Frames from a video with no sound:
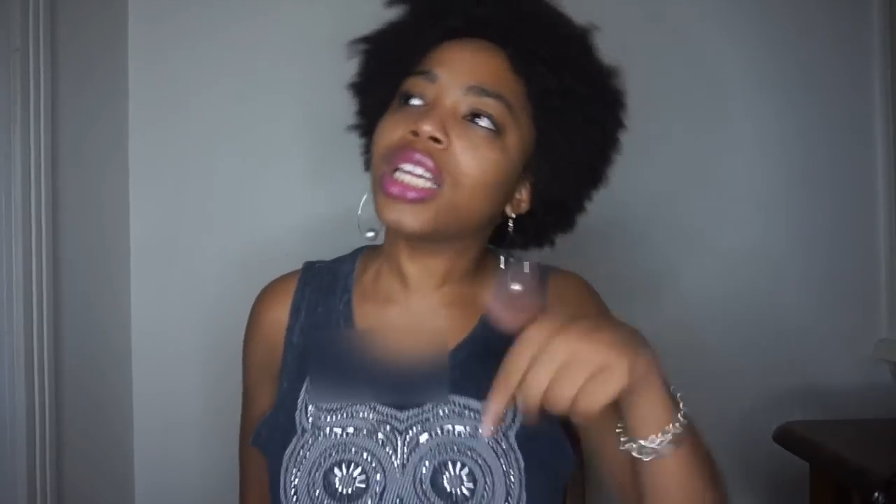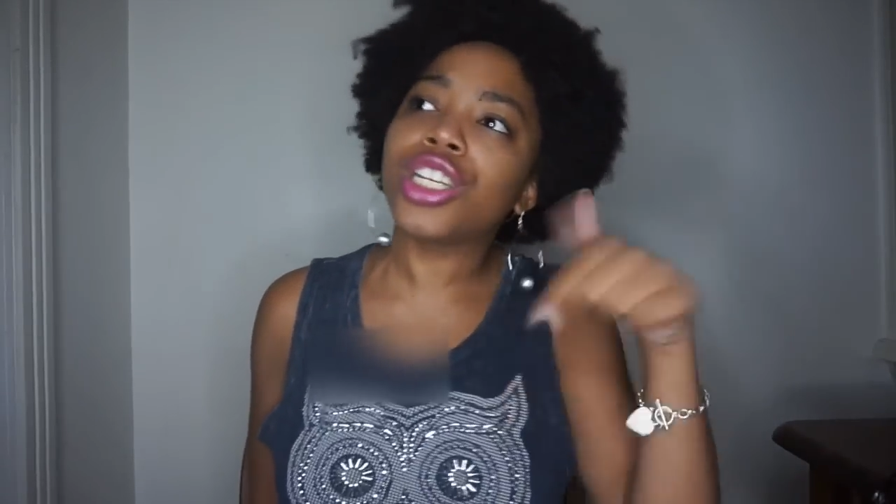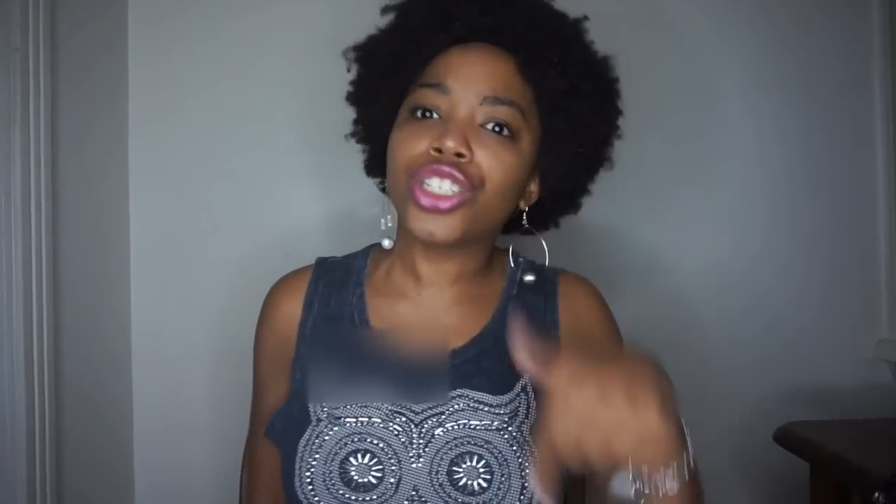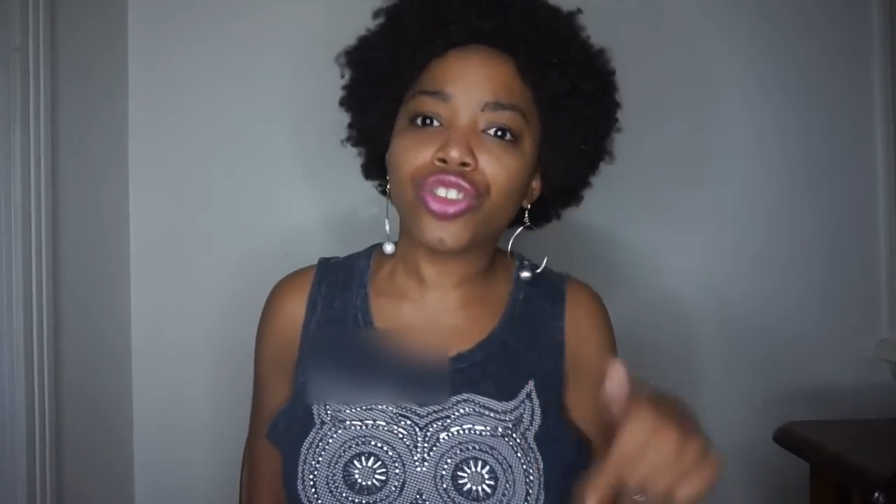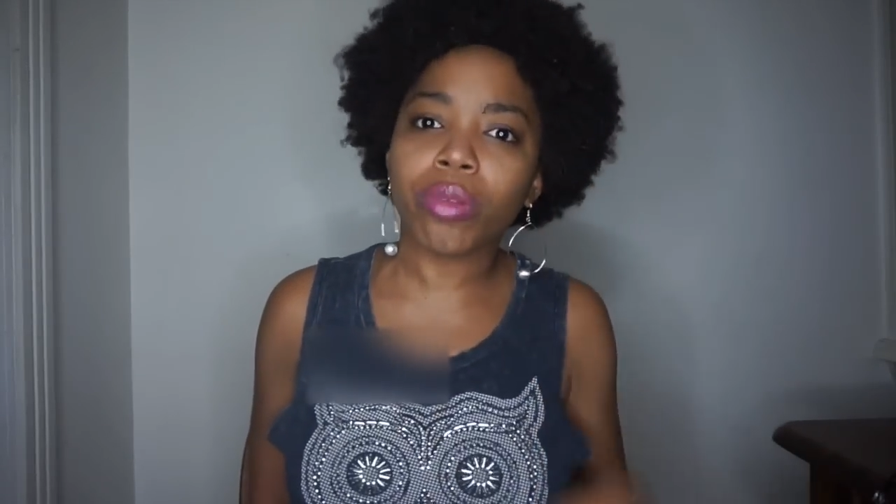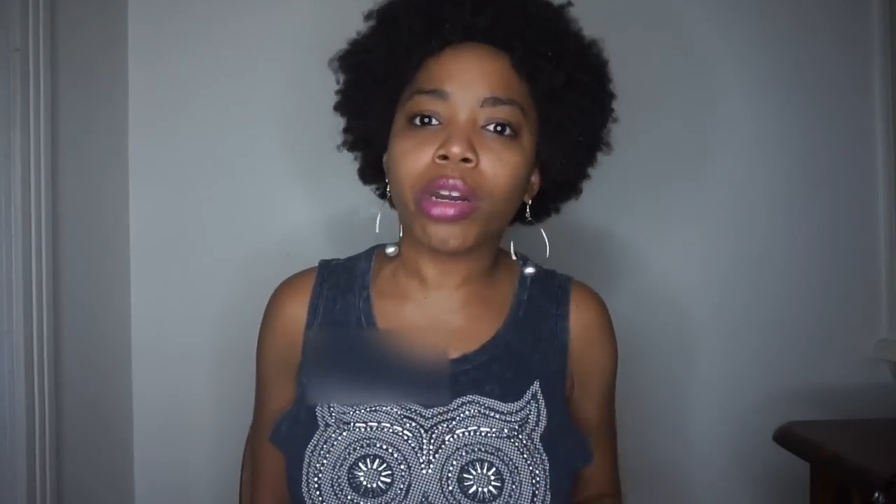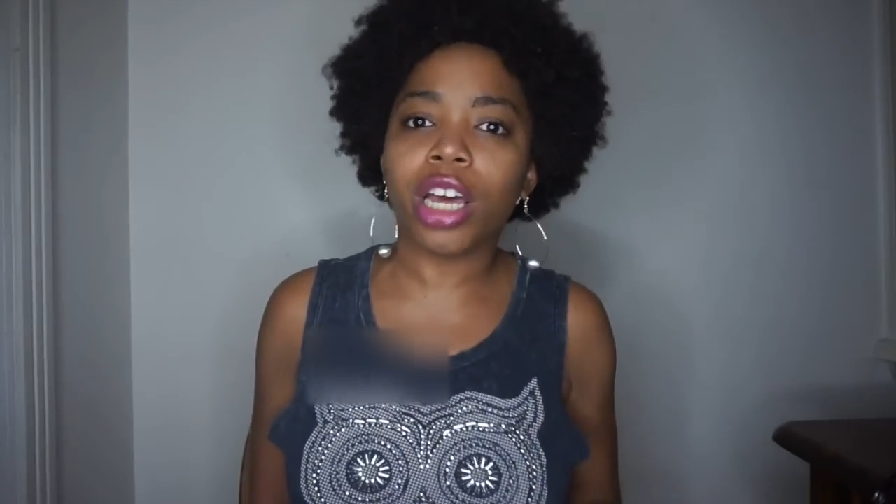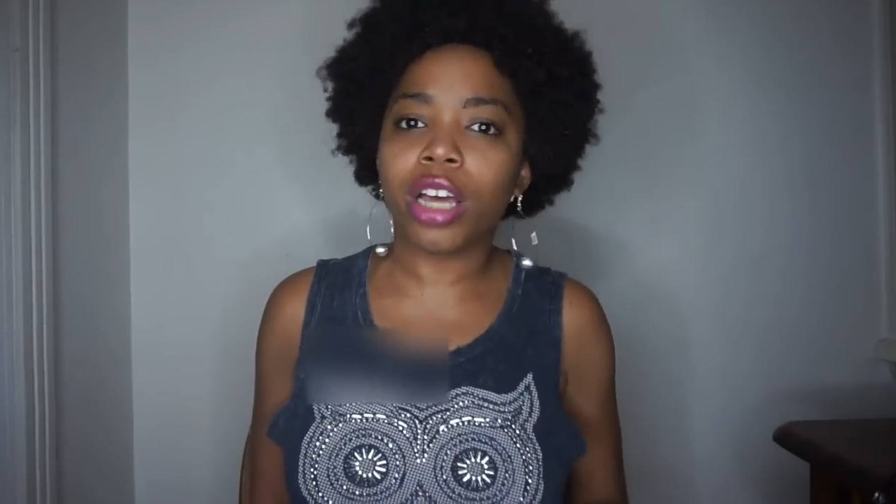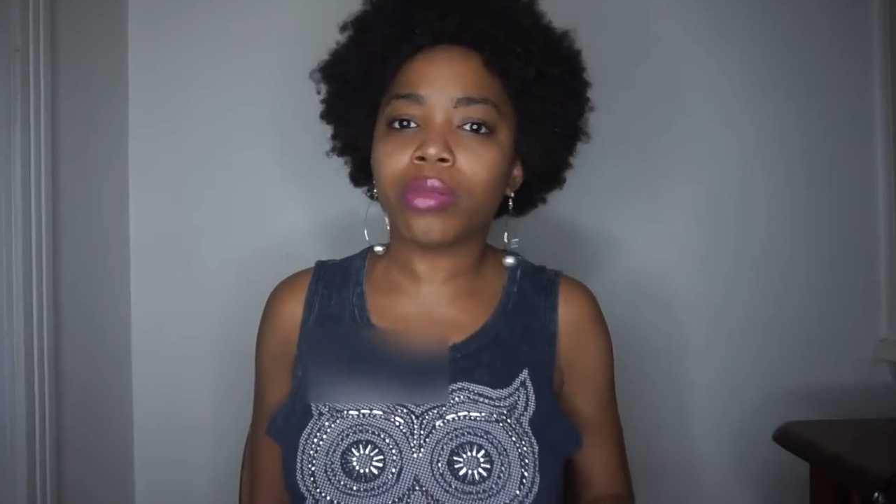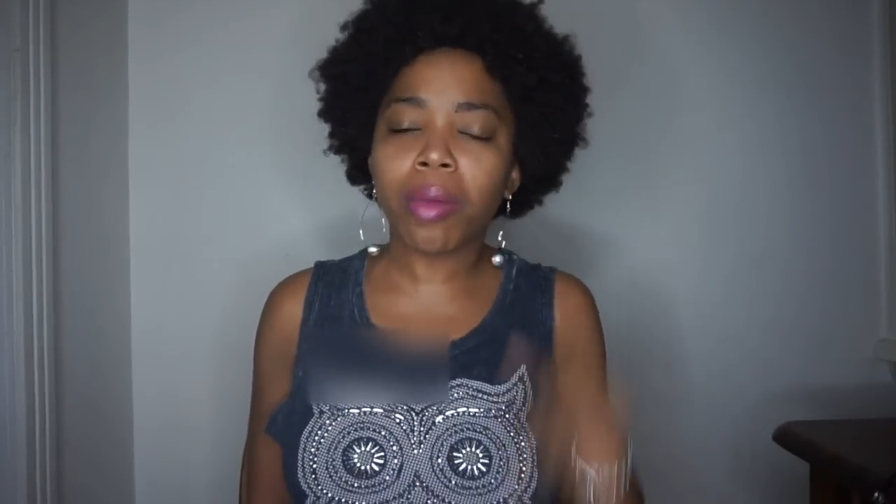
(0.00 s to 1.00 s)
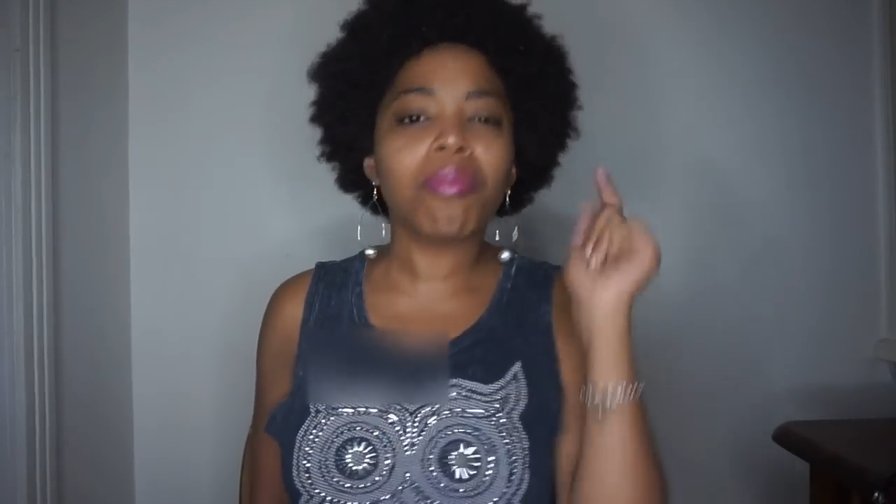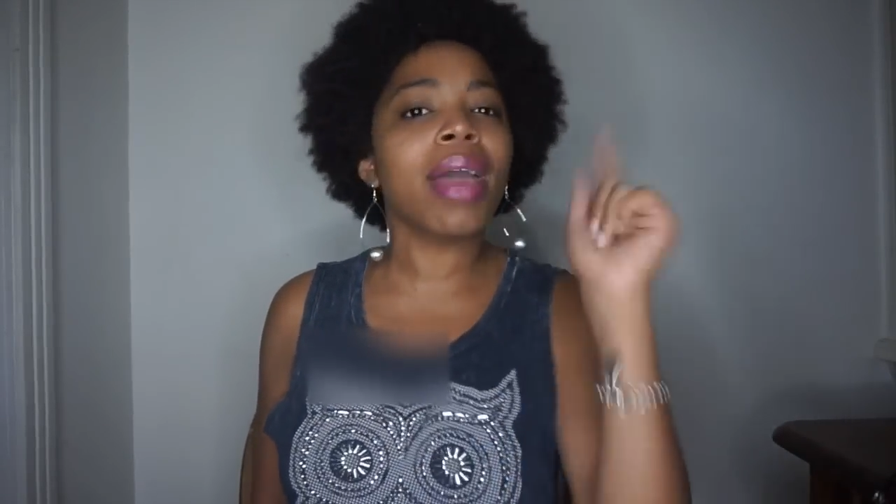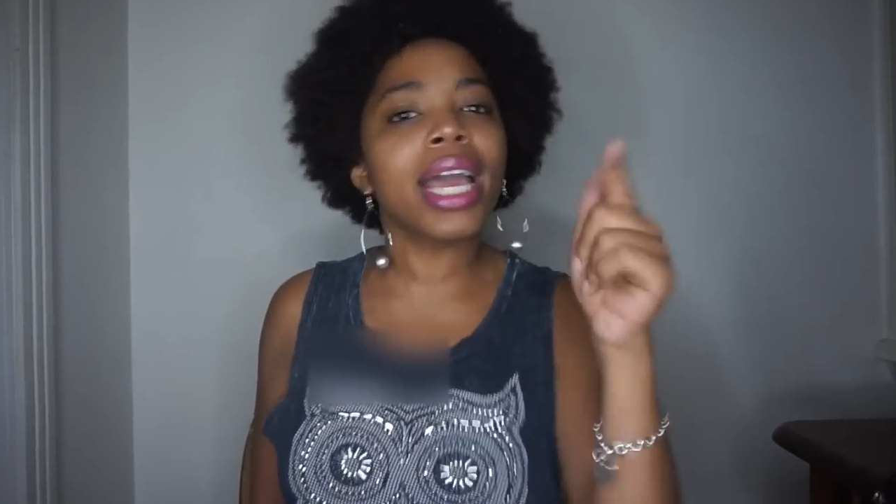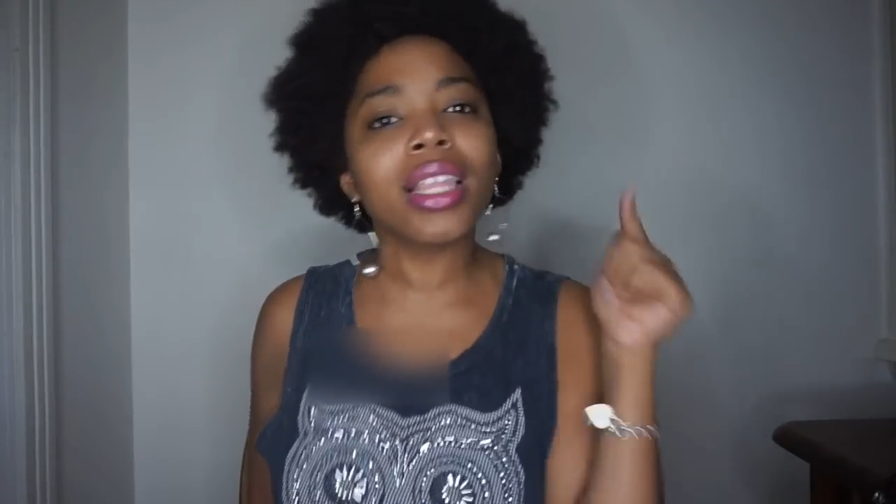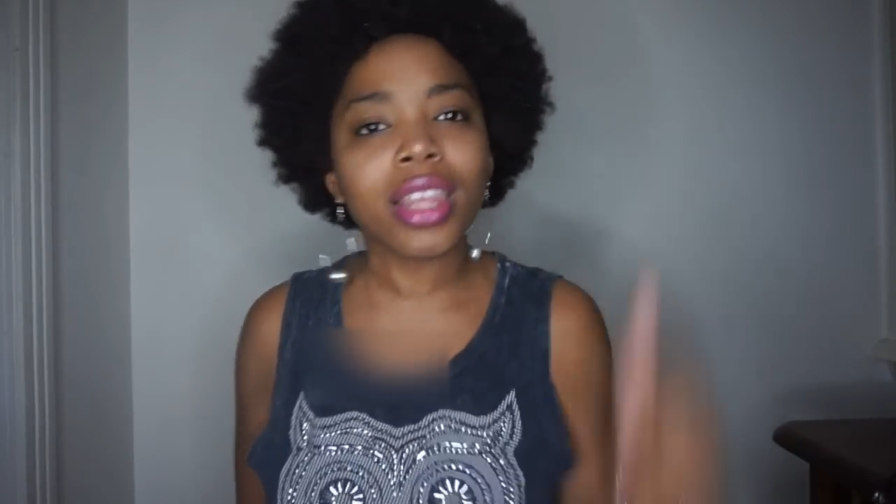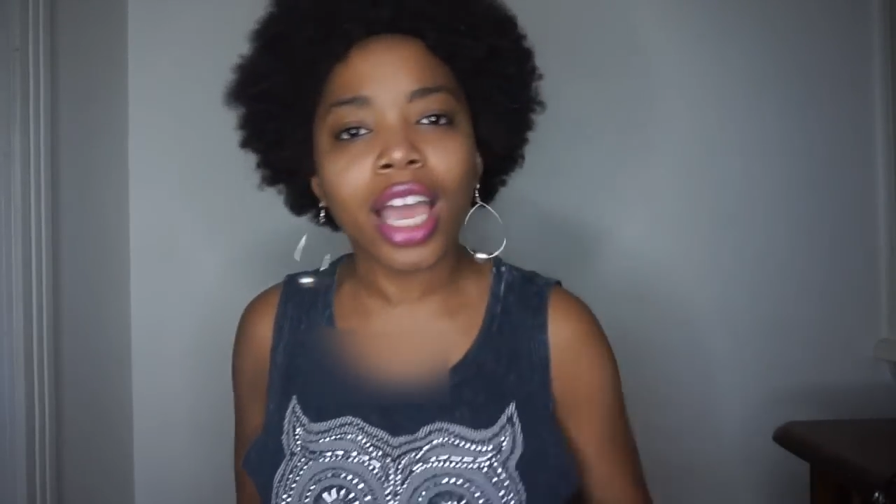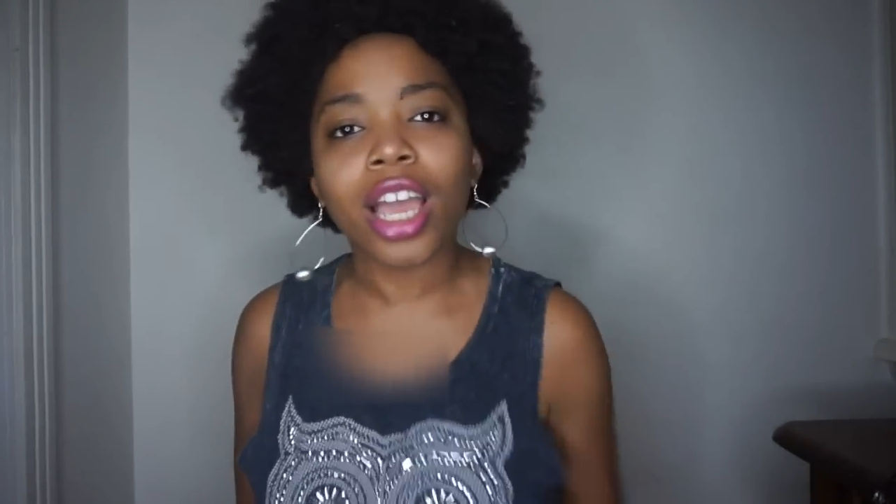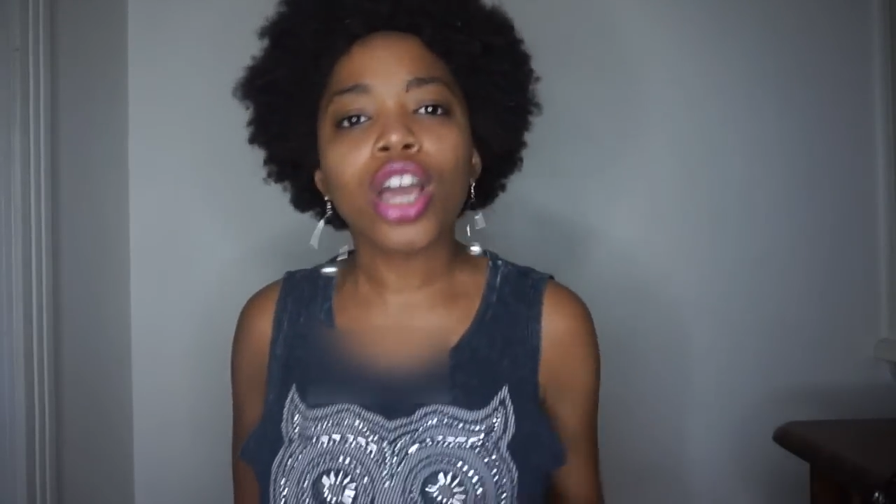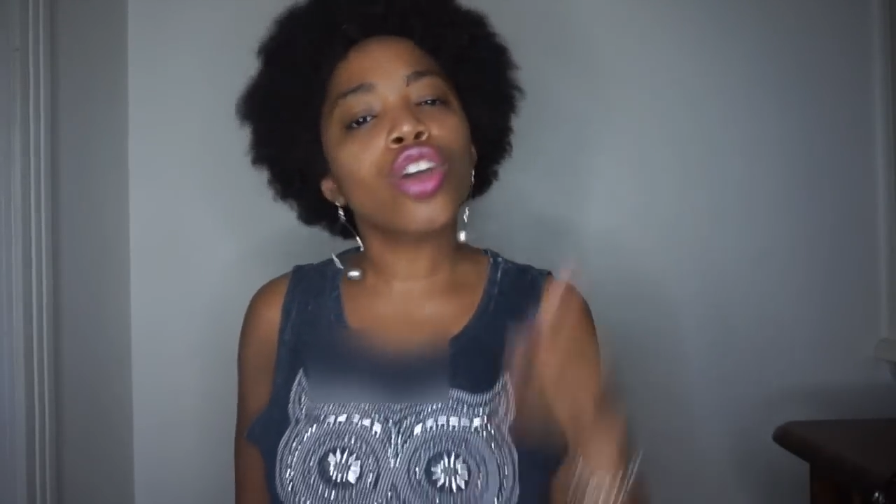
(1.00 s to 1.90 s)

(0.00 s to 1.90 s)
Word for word: this strip club. The main thing.